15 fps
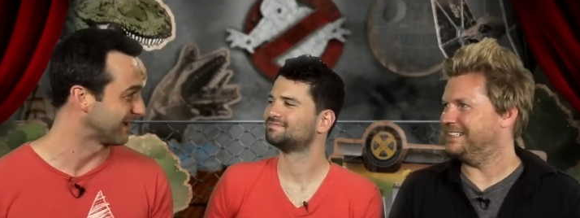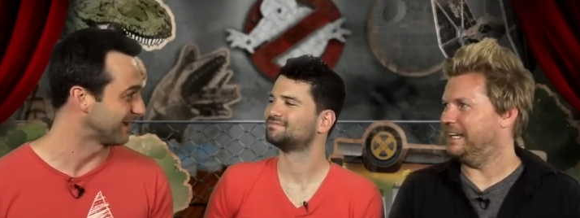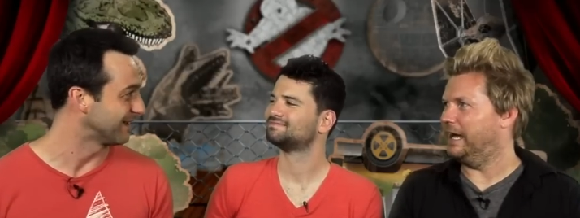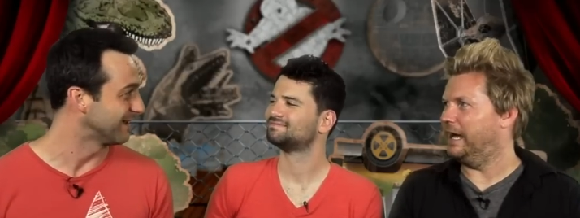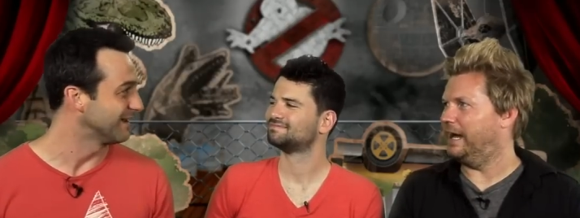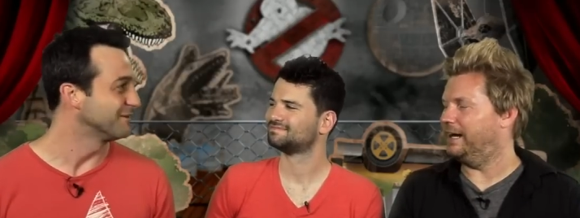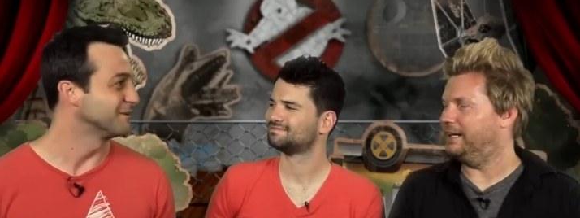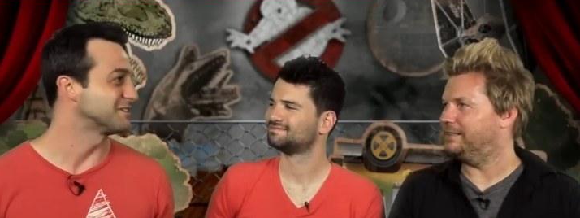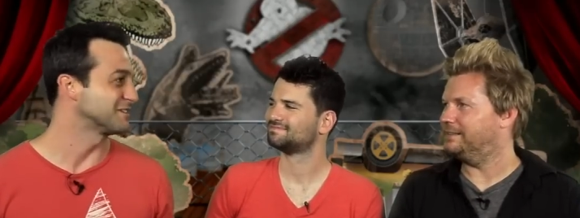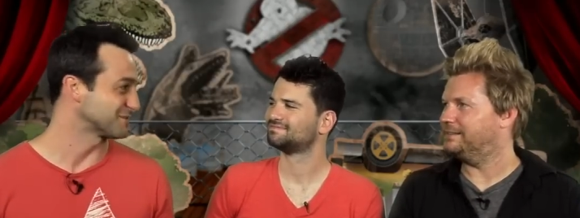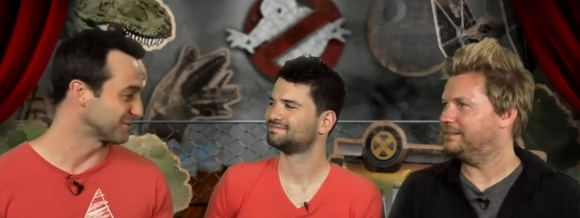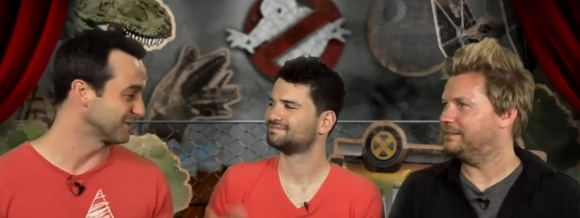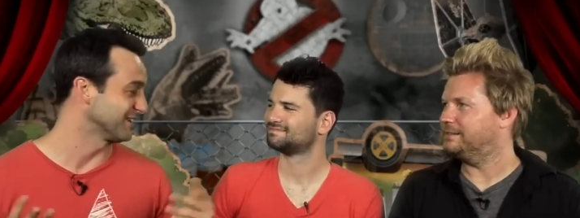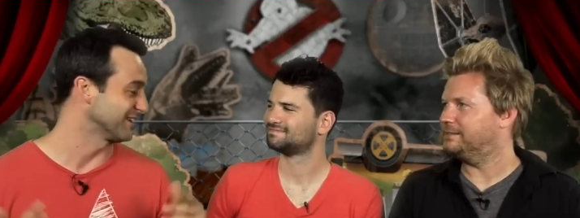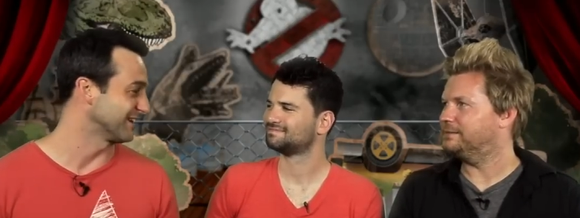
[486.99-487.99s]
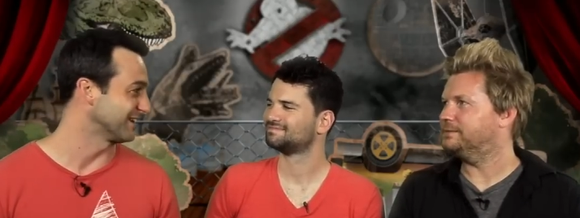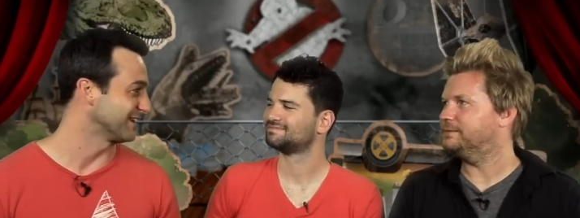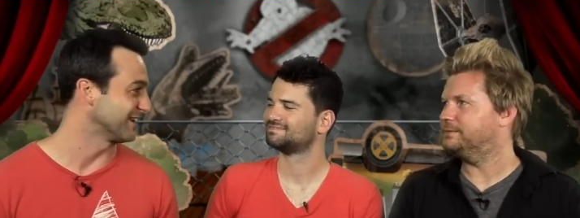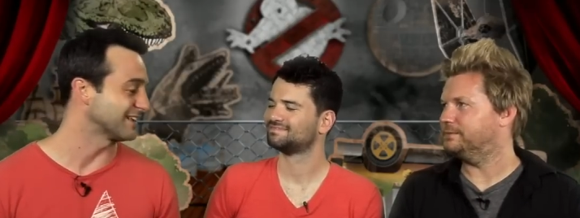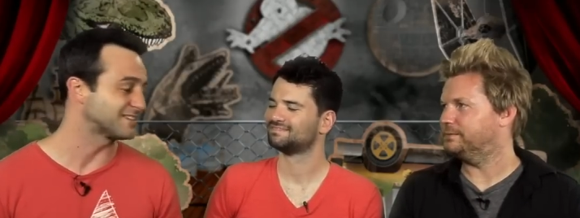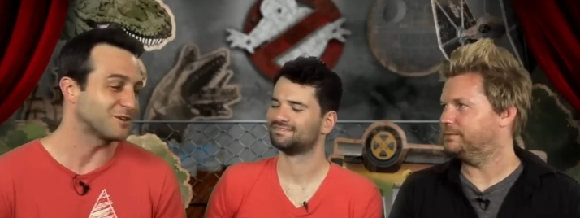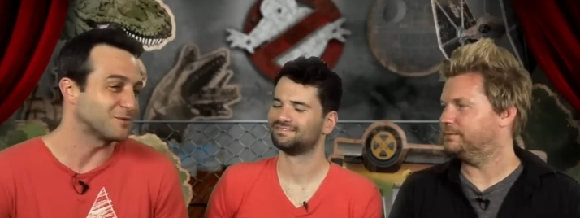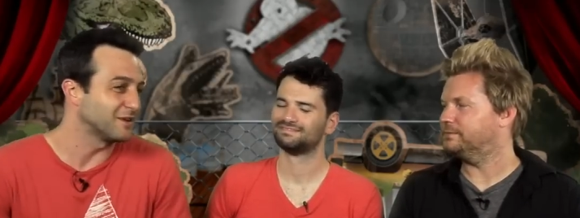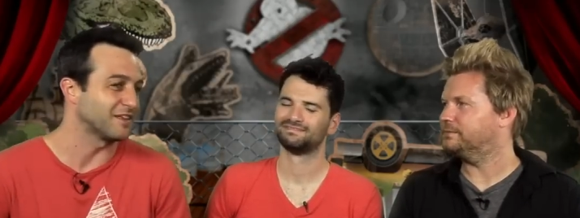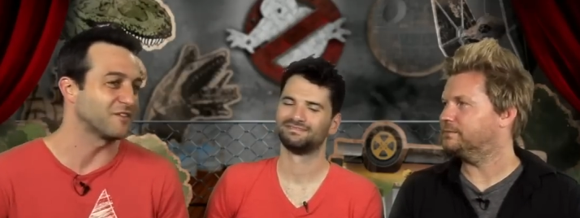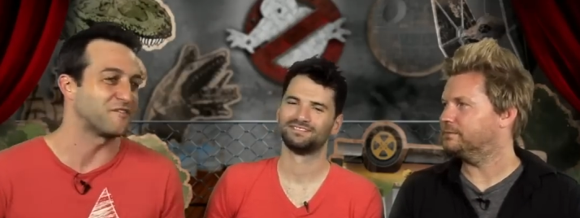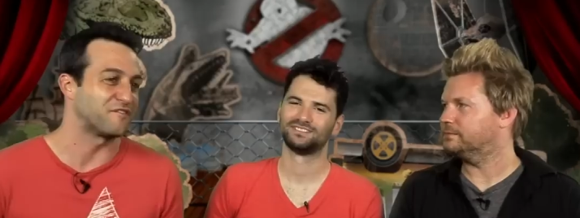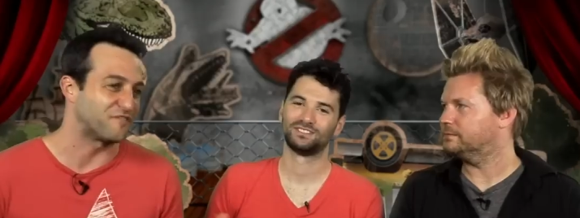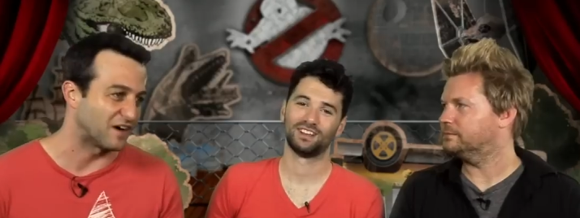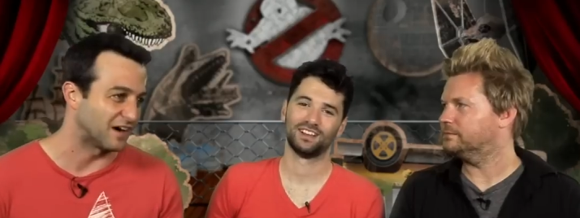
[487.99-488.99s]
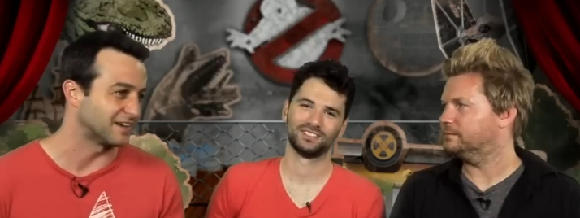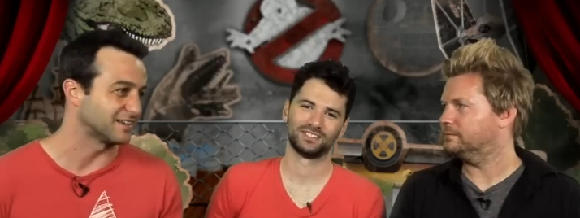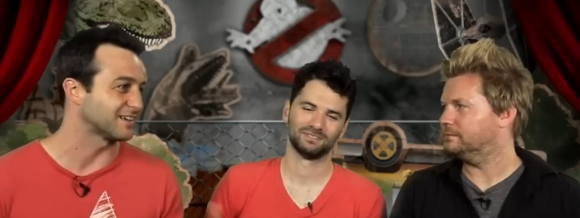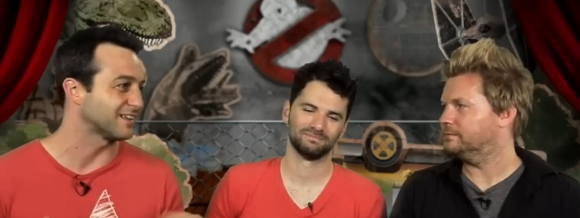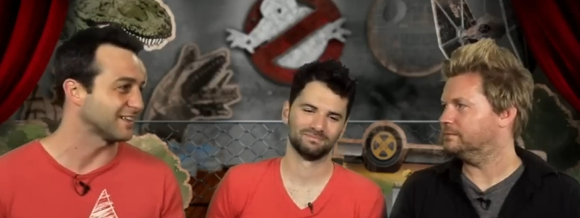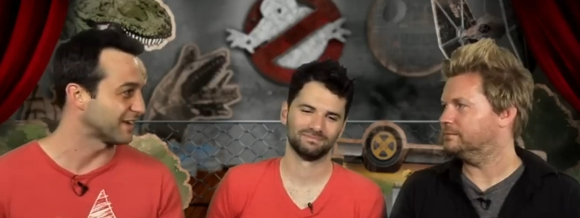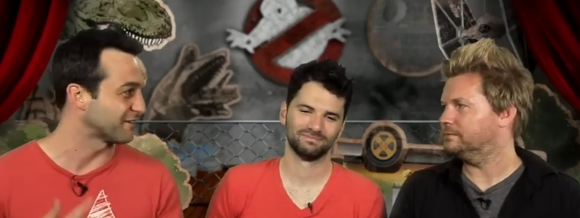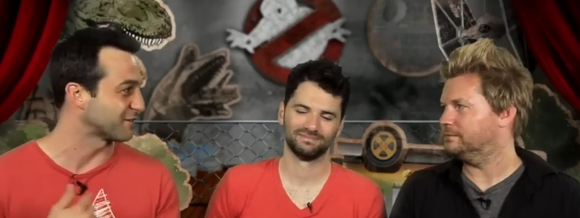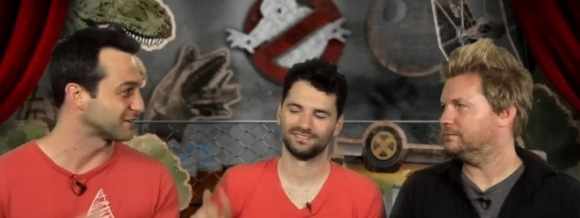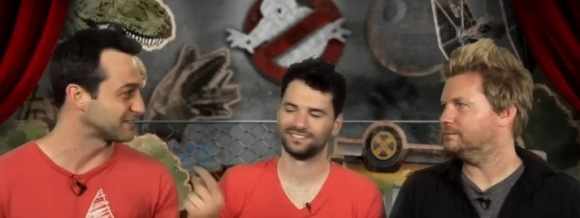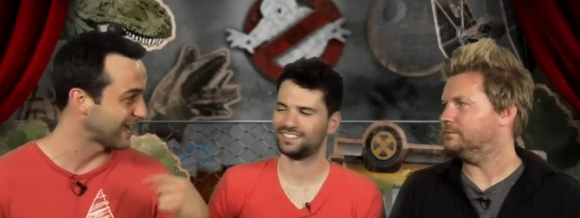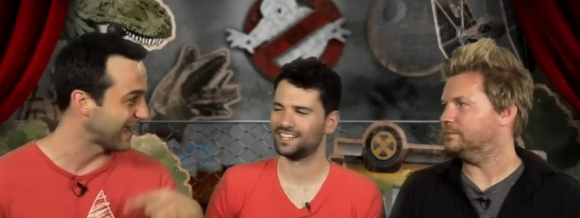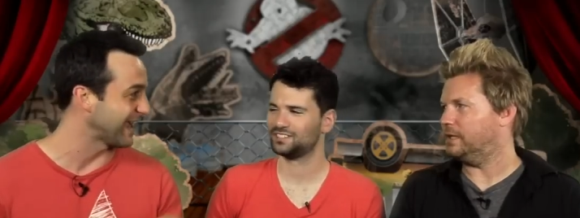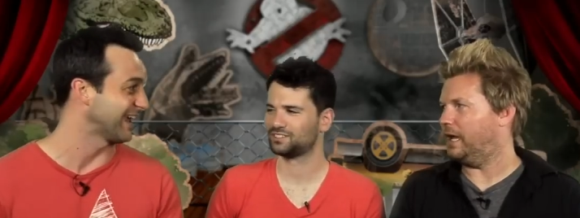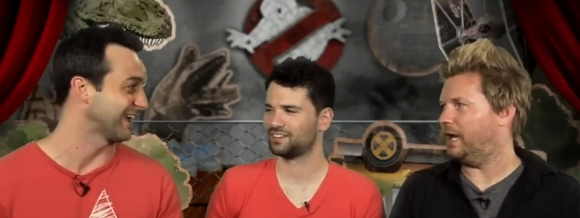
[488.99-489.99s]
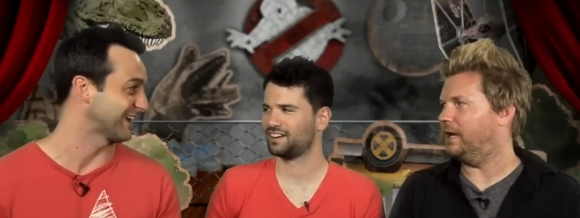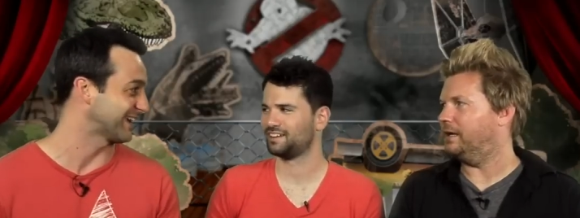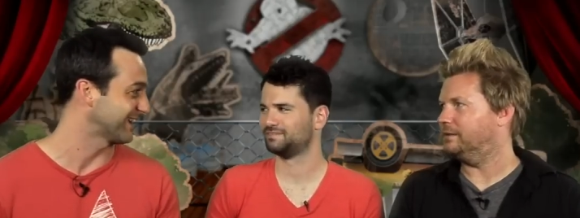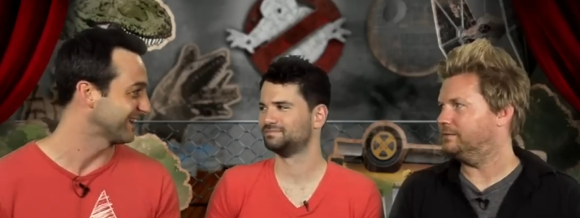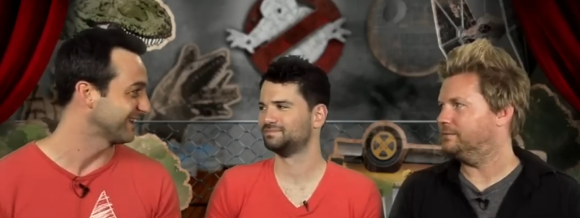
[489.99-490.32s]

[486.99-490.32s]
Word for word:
Speaker 1: Yeah. Which is really, it's a really fun, awesome. clever take.